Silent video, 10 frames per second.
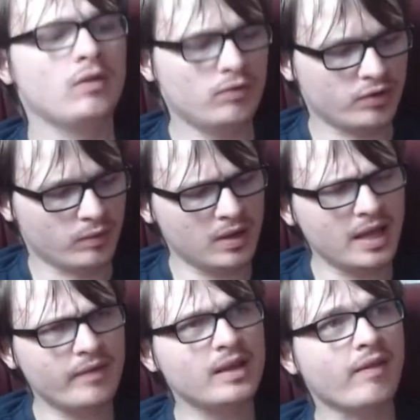Also, what
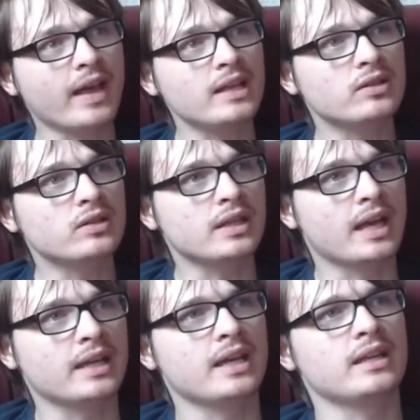level of haste do you
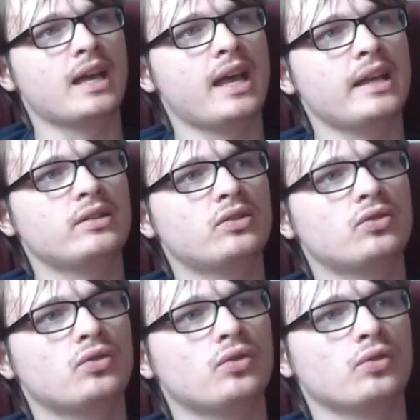get? Yeah, you get haste
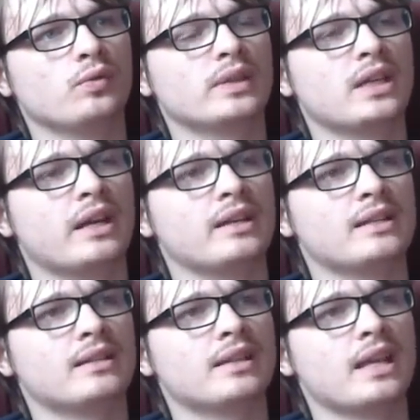2, which is the same